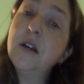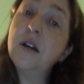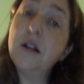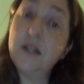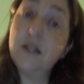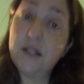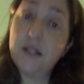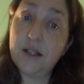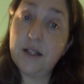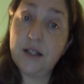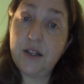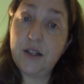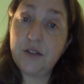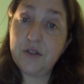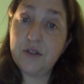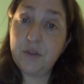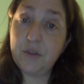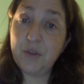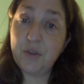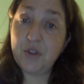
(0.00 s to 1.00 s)
Until
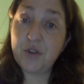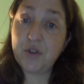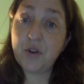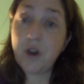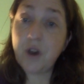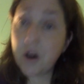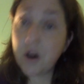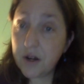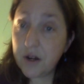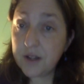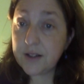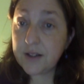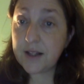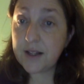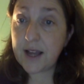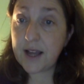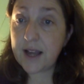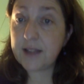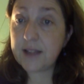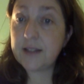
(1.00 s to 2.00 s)
entering Mr. Hardy's
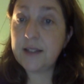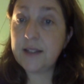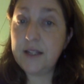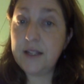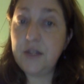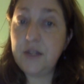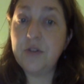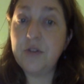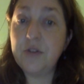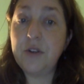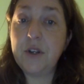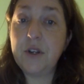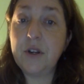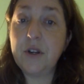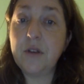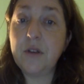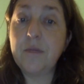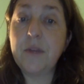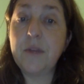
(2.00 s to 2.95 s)
class senior year,